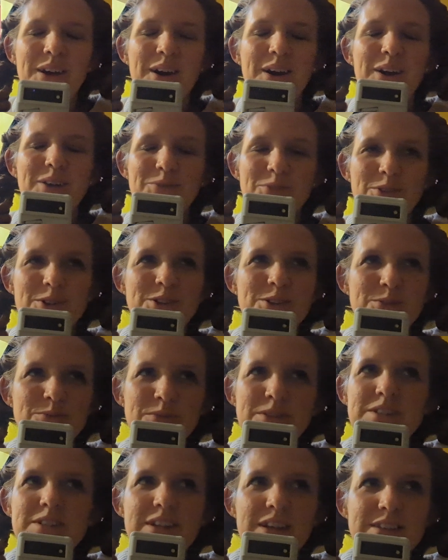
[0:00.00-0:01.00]
I've wanted to
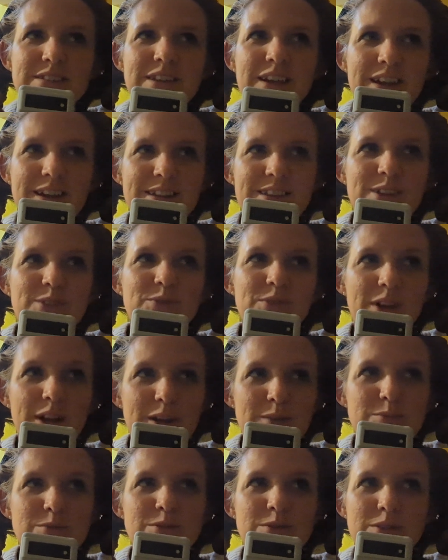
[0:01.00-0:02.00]
read Tessa Hadley for
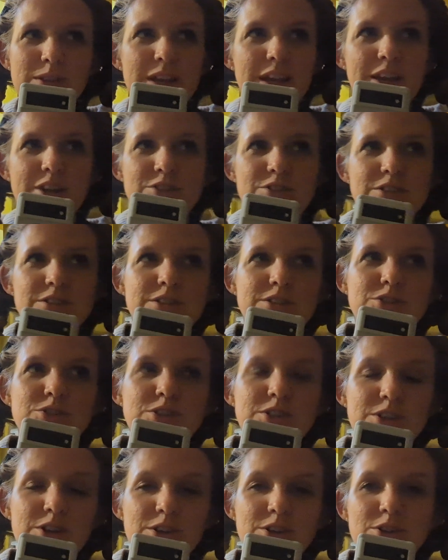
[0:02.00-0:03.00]
absolutely ages, and
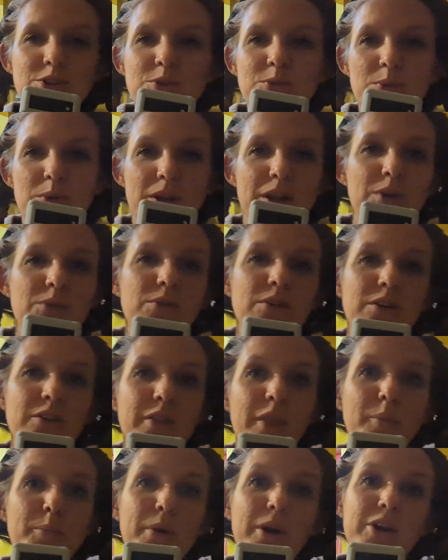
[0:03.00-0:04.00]
she's got a new one out
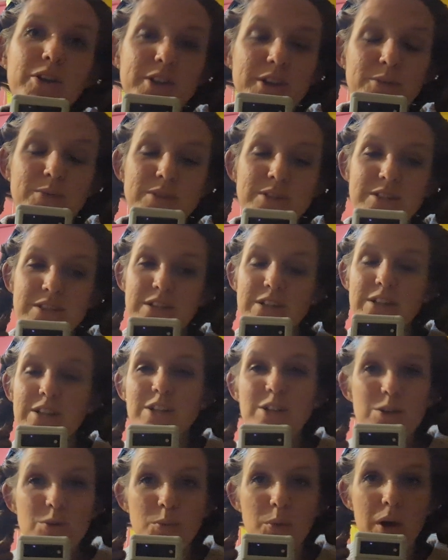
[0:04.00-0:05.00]
called The Party, which is a
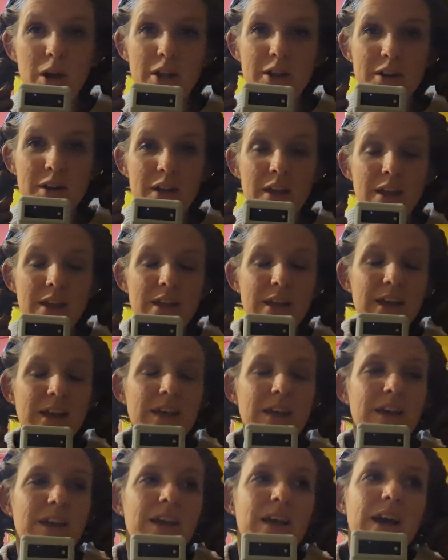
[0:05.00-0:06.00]
little one,
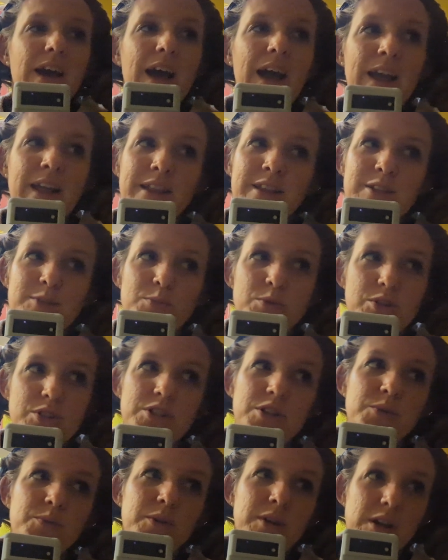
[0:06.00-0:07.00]
and this
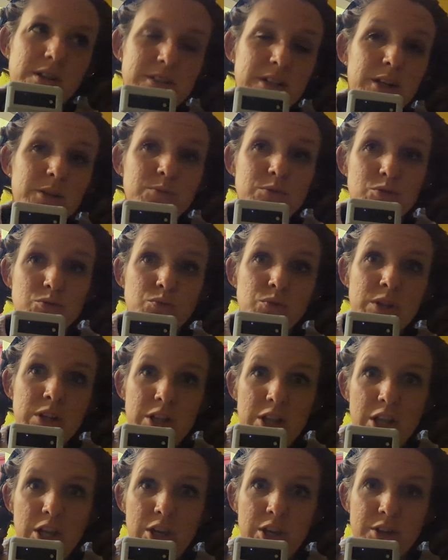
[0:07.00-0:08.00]
person at work said it was
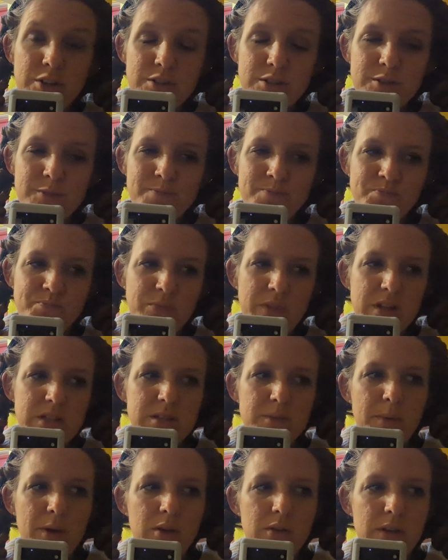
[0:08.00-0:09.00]
really good. It's
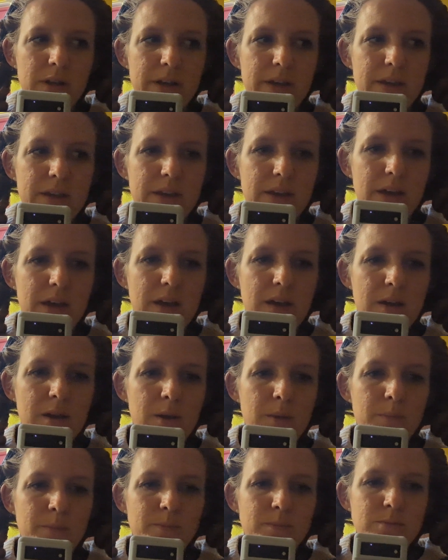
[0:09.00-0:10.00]
about like
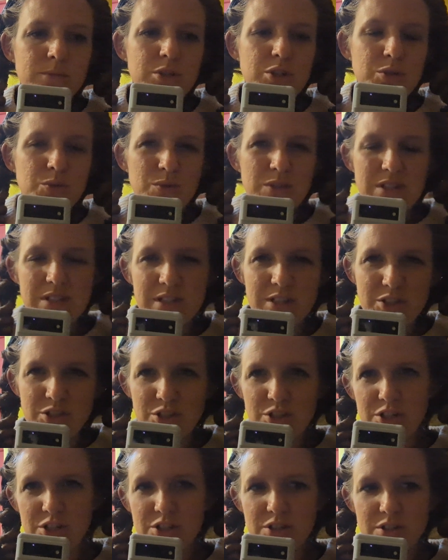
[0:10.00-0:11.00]
2
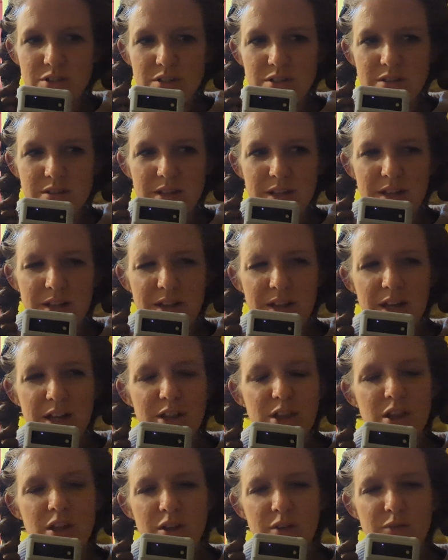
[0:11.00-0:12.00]
sisters in
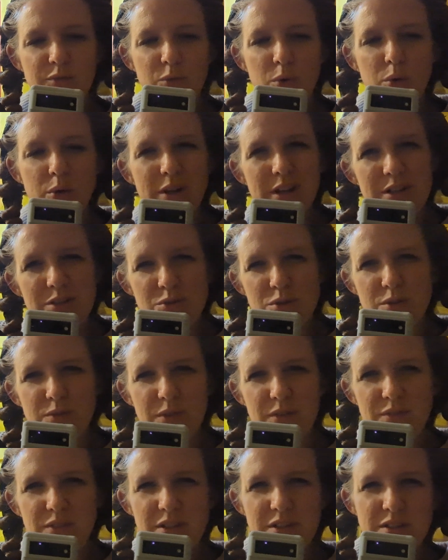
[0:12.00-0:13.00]
like the 40s or the
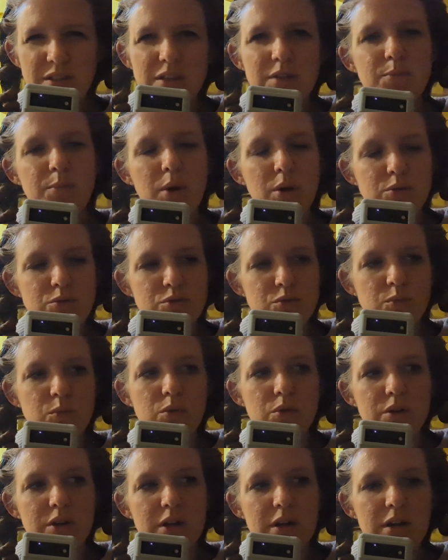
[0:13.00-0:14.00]
50s, like
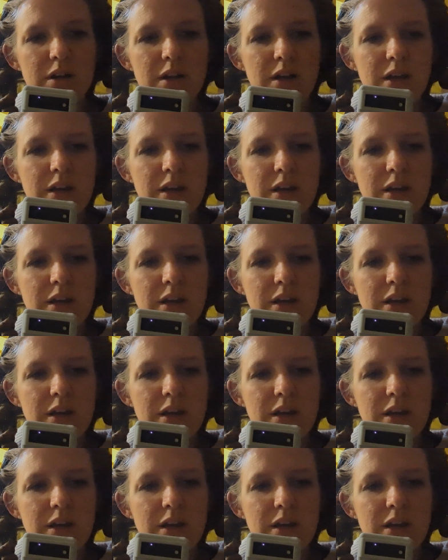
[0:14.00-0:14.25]
post-war,